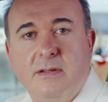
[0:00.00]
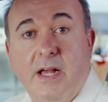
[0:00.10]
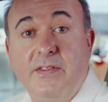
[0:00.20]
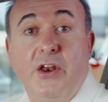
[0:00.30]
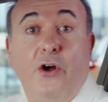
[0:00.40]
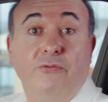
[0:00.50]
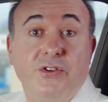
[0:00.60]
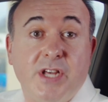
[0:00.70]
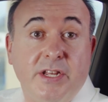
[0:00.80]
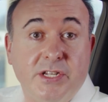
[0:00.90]
and then on
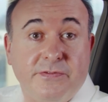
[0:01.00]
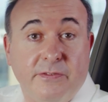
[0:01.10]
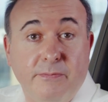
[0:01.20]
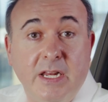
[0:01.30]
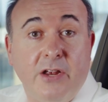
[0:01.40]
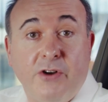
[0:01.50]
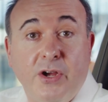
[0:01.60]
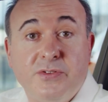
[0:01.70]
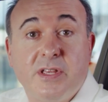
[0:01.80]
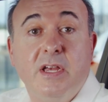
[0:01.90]
returning to familiar
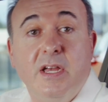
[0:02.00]
roads,